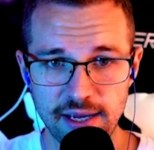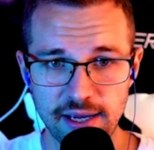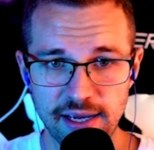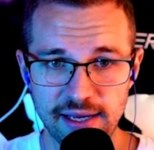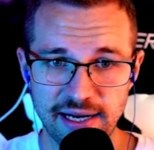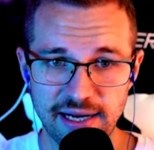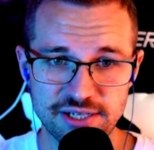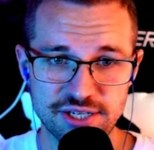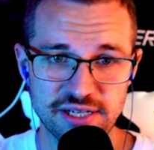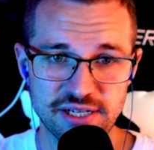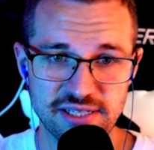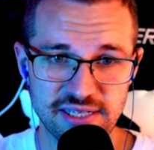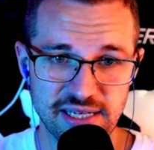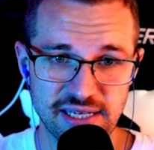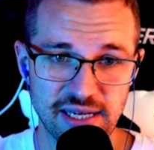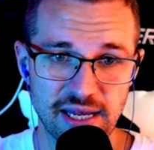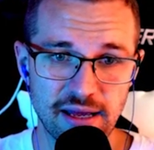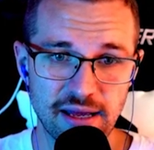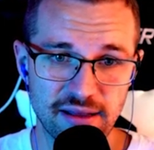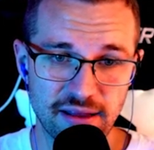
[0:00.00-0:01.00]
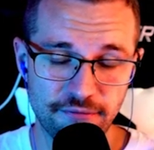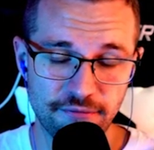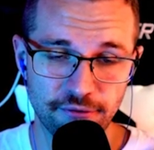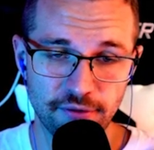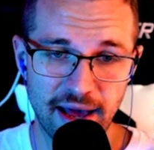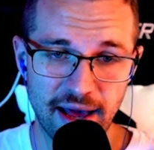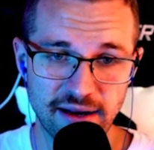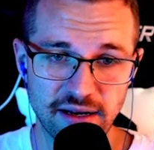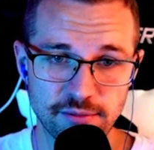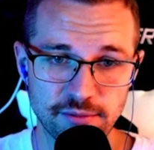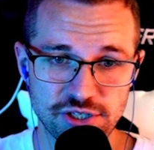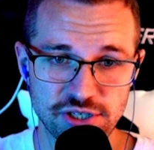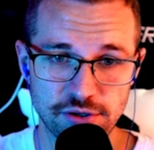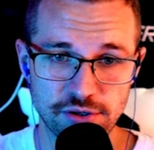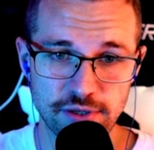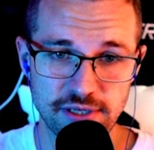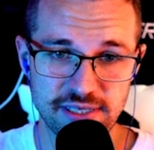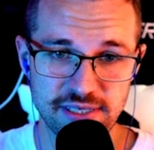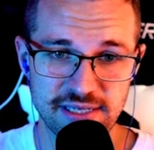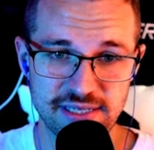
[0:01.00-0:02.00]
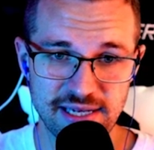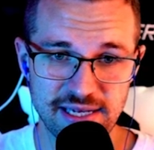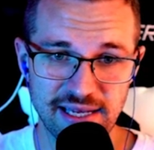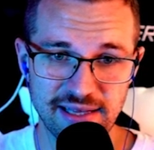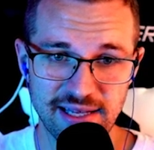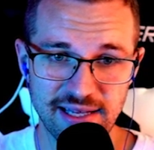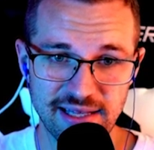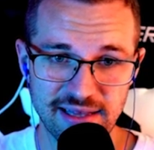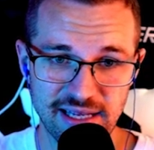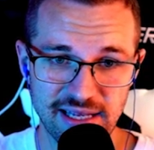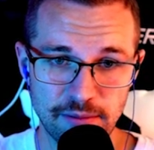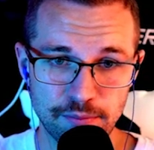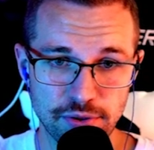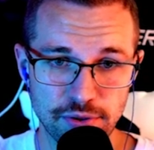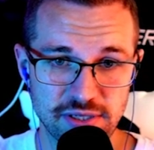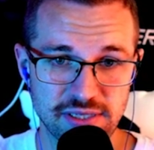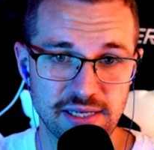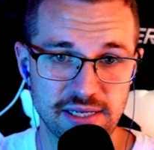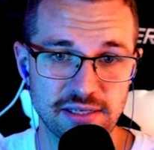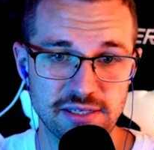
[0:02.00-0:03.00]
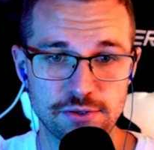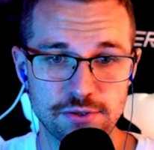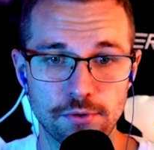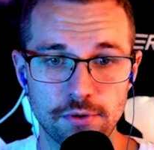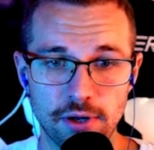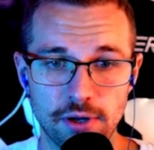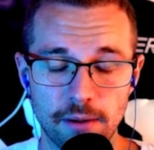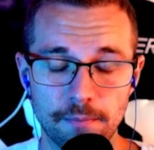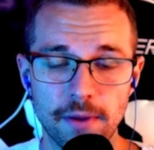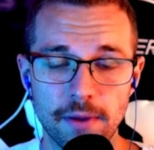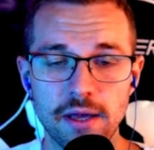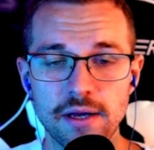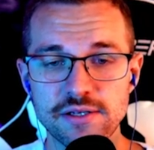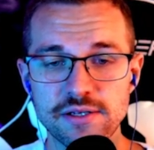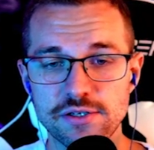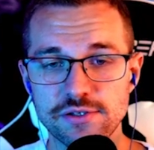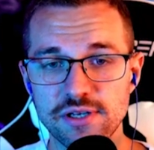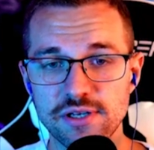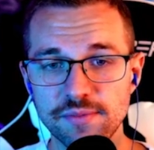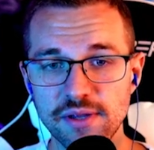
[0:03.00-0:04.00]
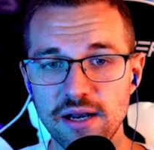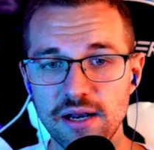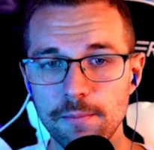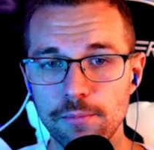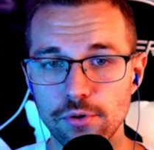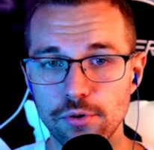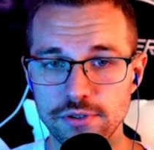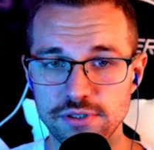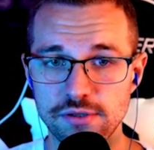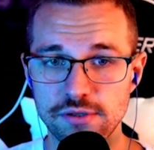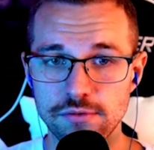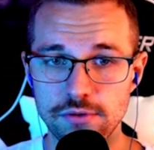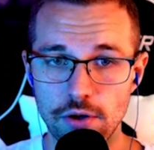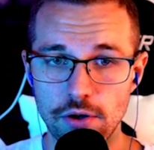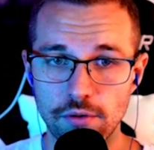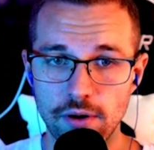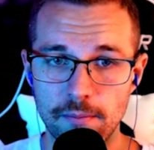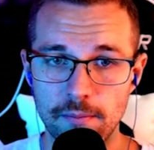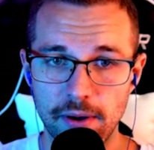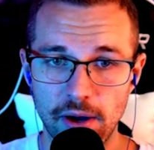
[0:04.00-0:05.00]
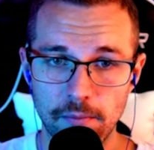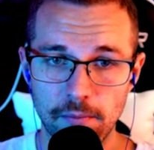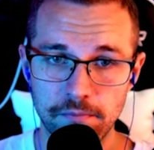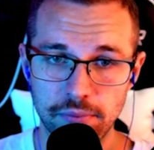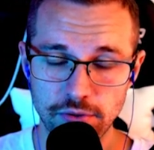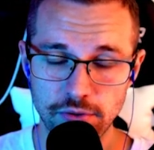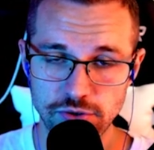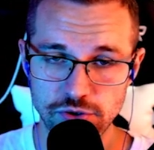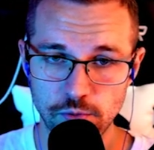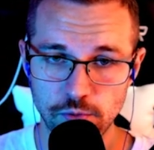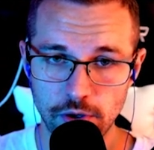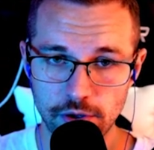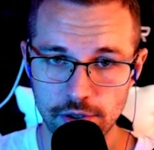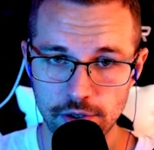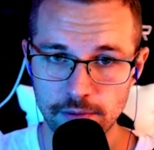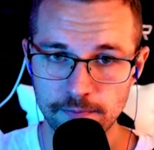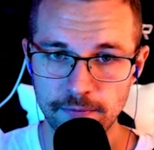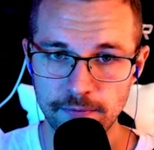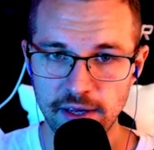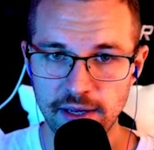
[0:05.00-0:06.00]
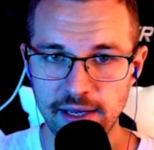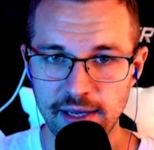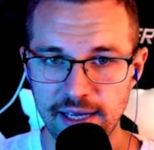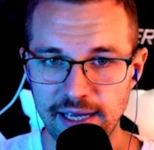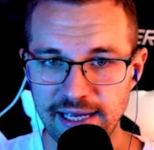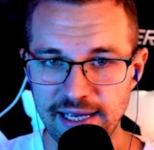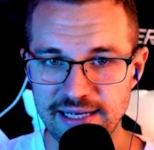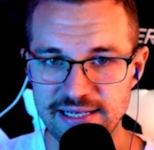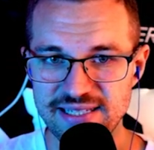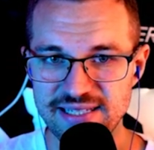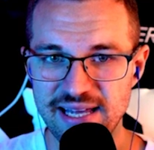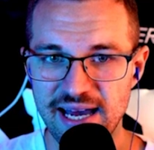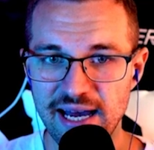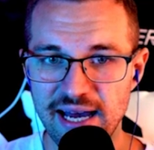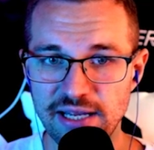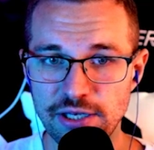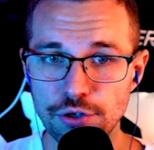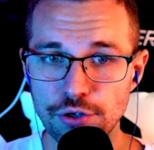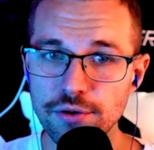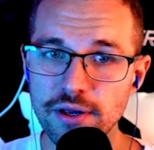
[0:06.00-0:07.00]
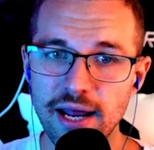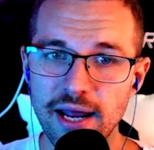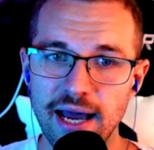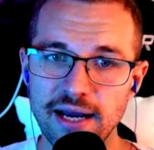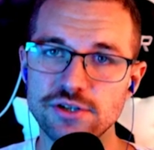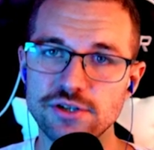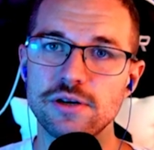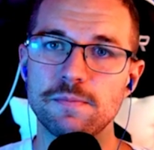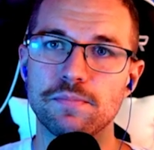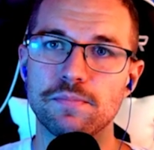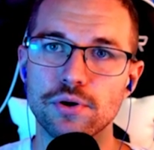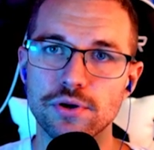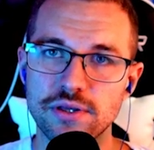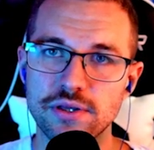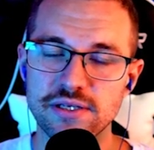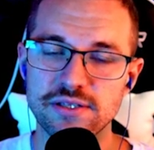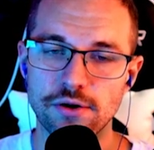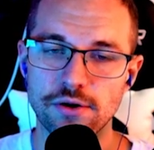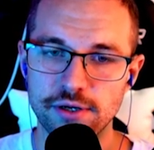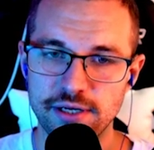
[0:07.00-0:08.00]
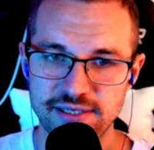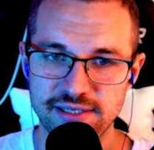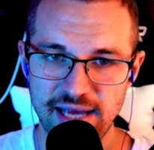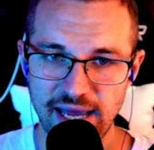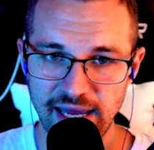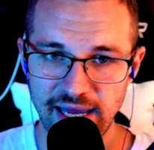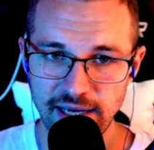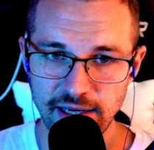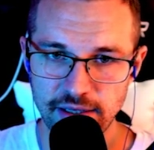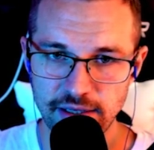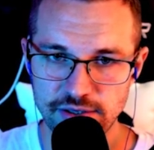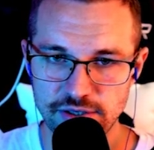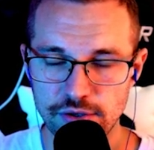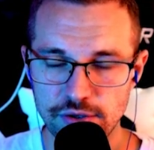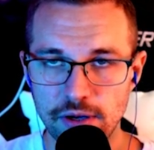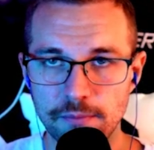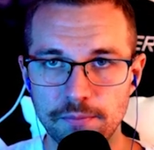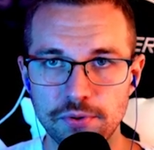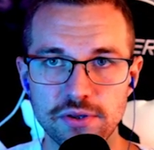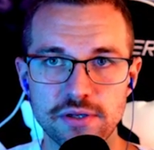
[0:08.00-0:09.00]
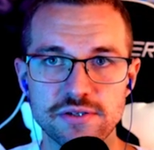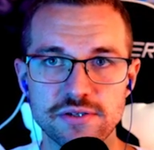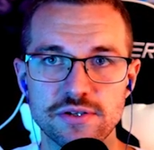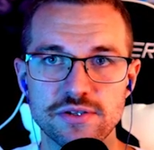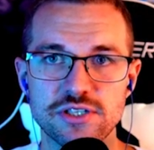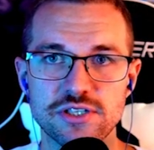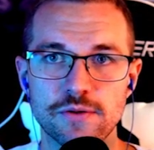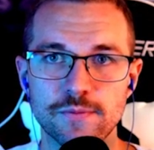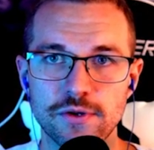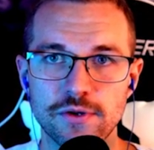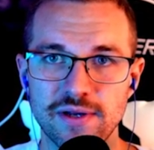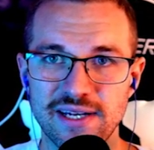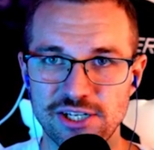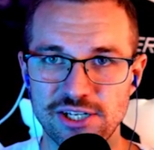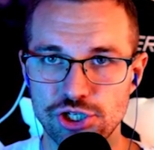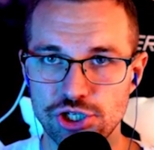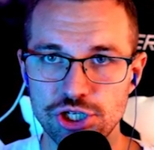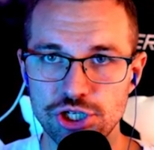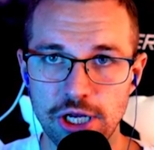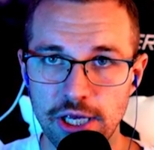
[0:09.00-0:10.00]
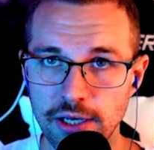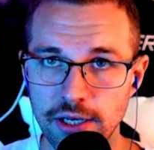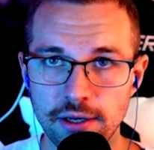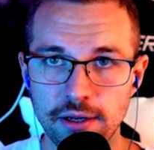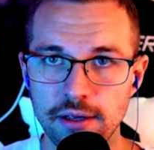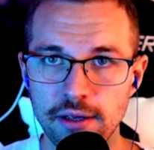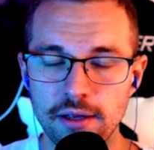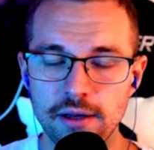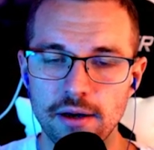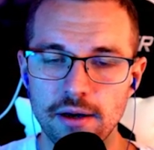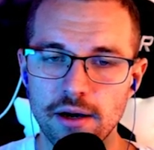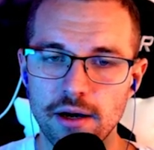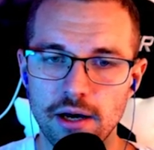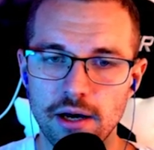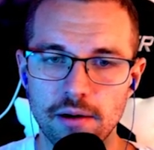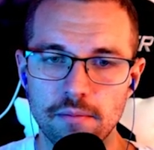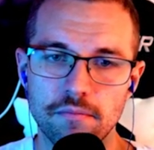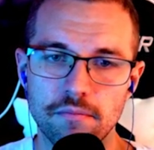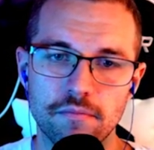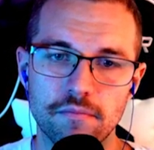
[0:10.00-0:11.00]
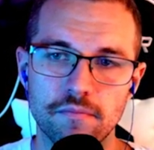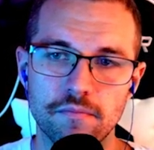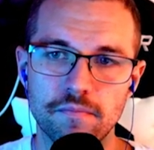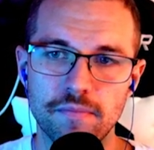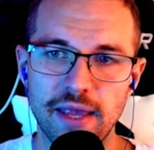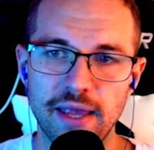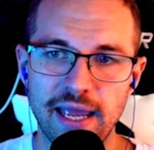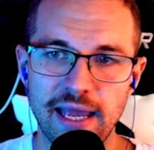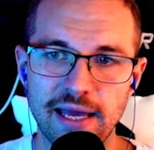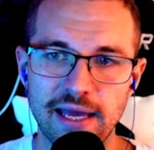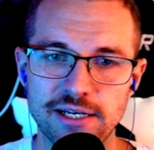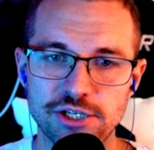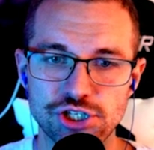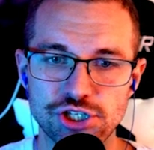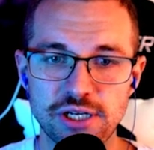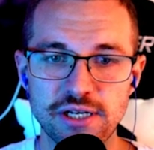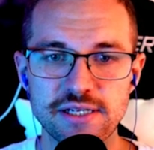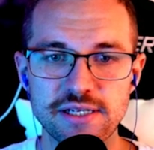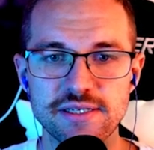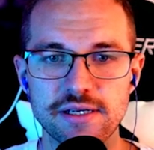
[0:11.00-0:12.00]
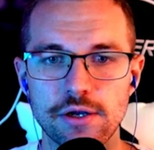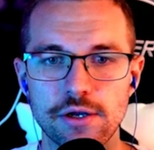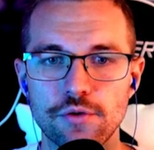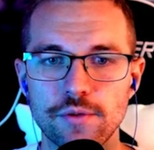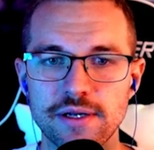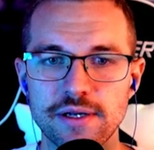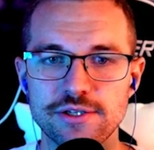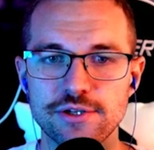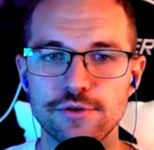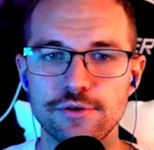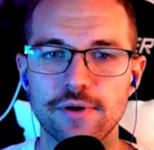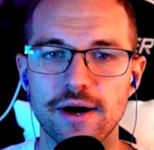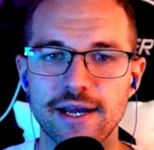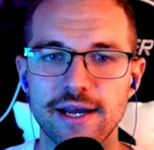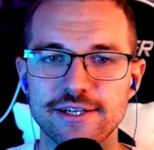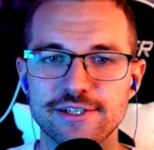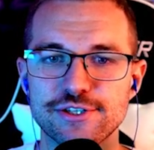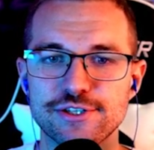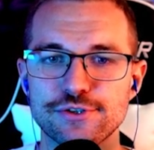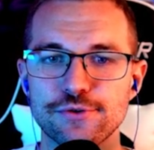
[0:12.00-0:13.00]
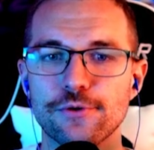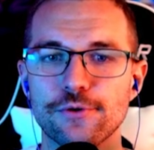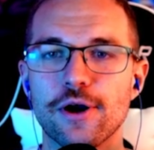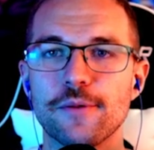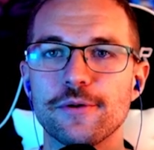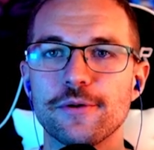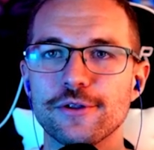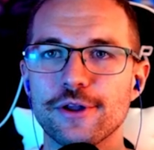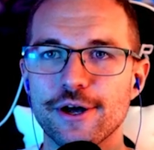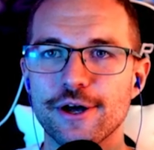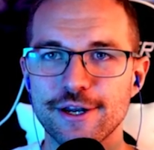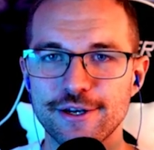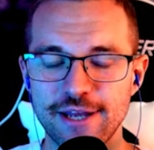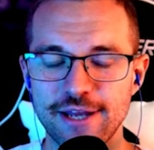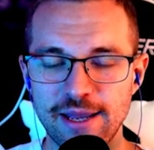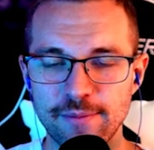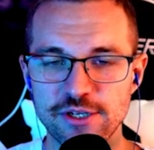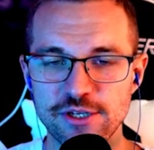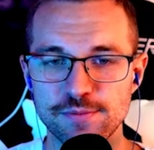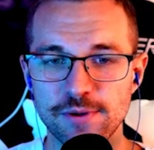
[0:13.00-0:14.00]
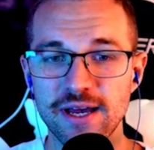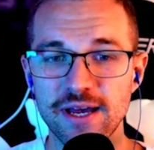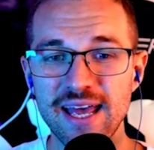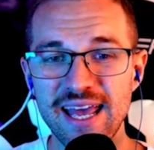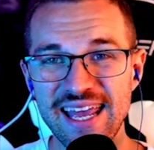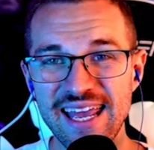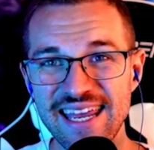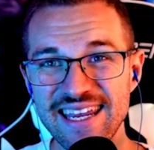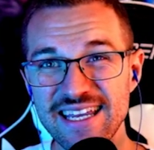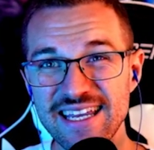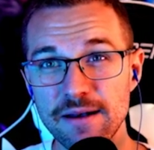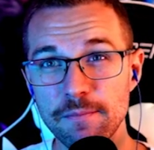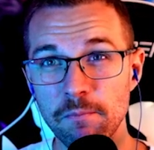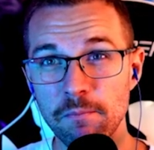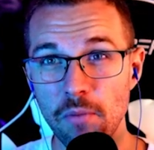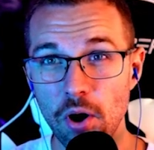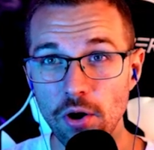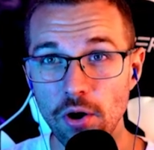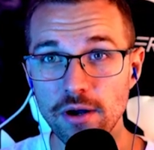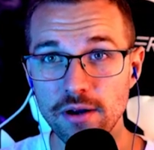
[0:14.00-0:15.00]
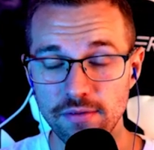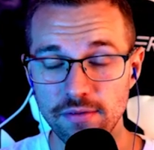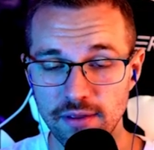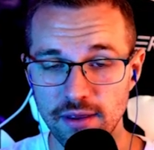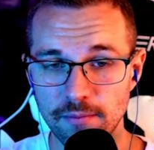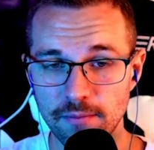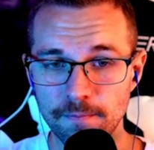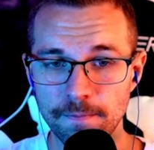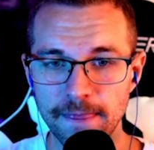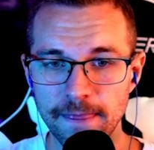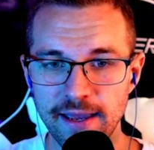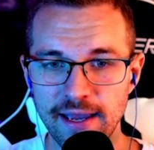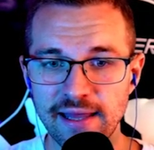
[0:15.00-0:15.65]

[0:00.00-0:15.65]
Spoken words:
And as you can see, the flat damage increases and then the percent stored up. So something important to note about Bilgewater is that you can actually put this on a tank. So you can put this on someone like Shin, and Shin isn't going to like store up a lot of damage, but he can mark them.